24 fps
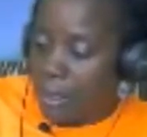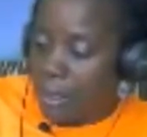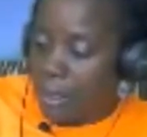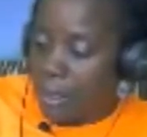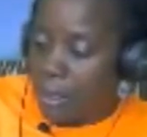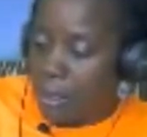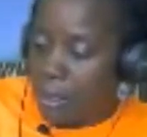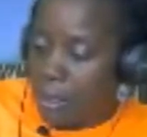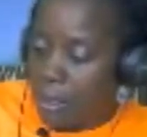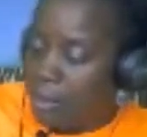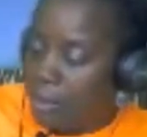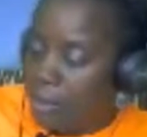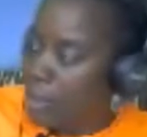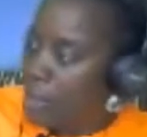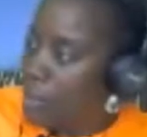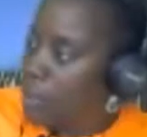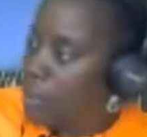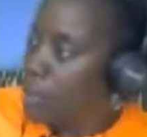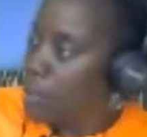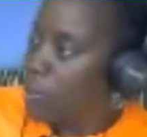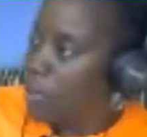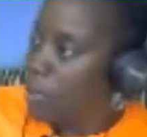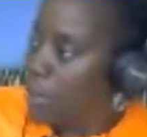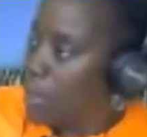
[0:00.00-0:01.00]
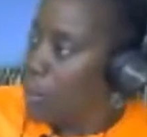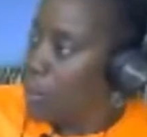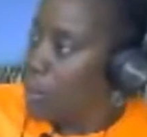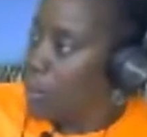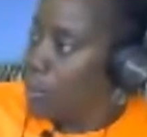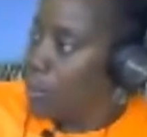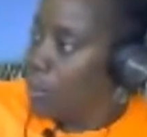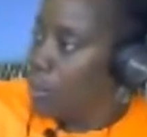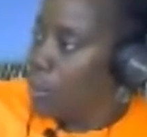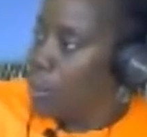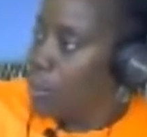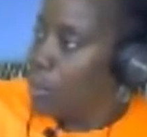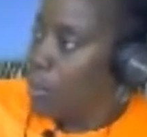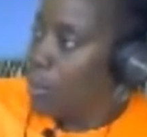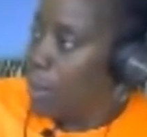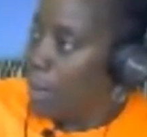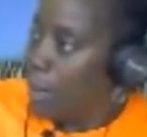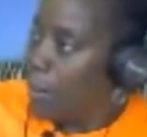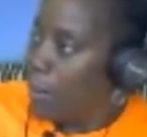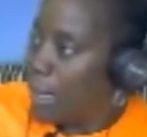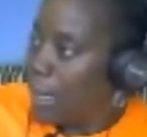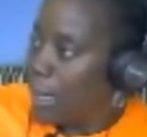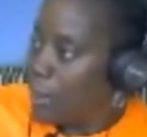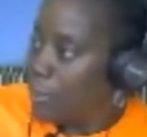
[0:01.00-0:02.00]
they're there to make you a
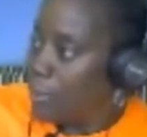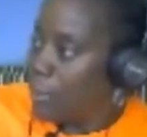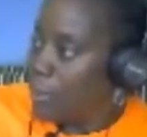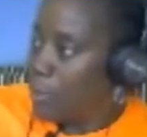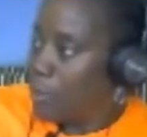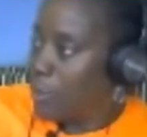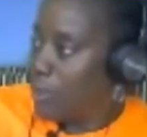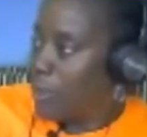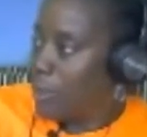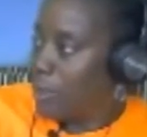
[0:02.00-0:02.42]
better person.